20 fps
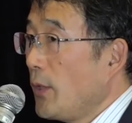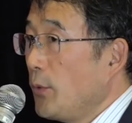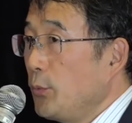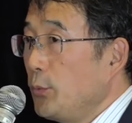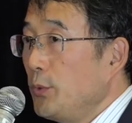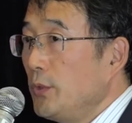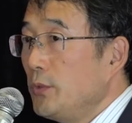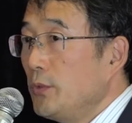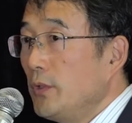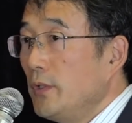
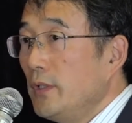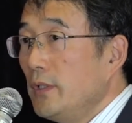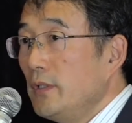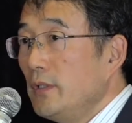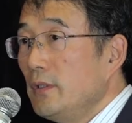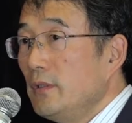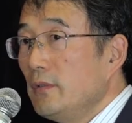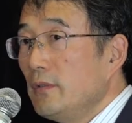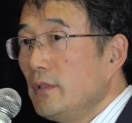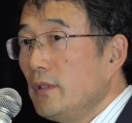We
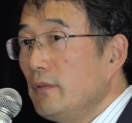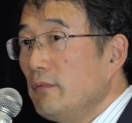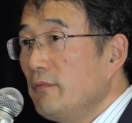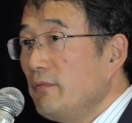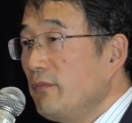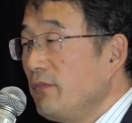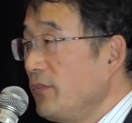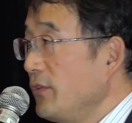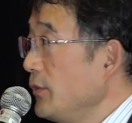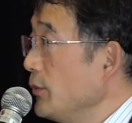really
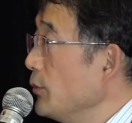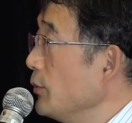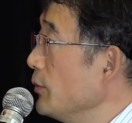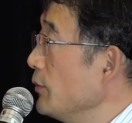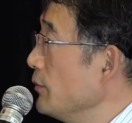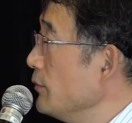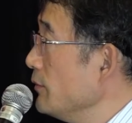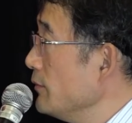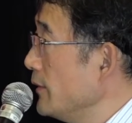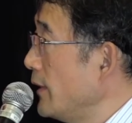can
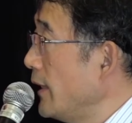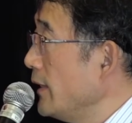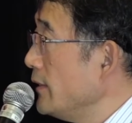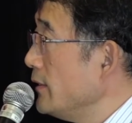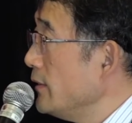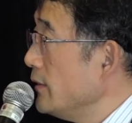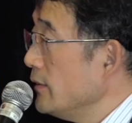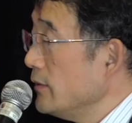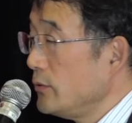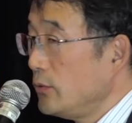feel that
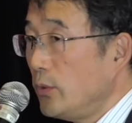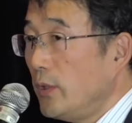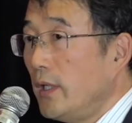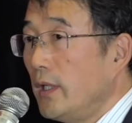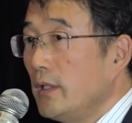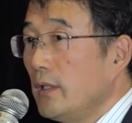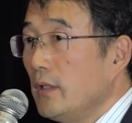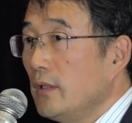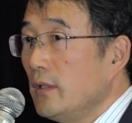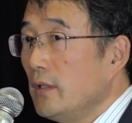
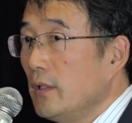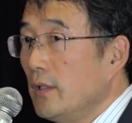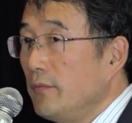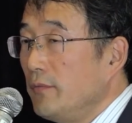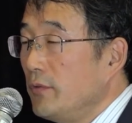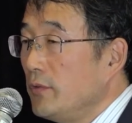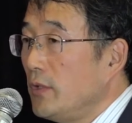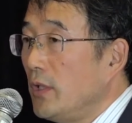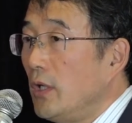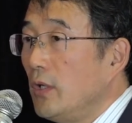trend. And
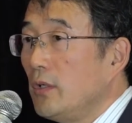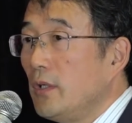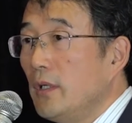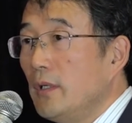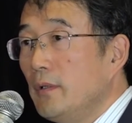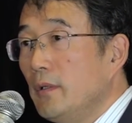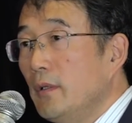if you talk,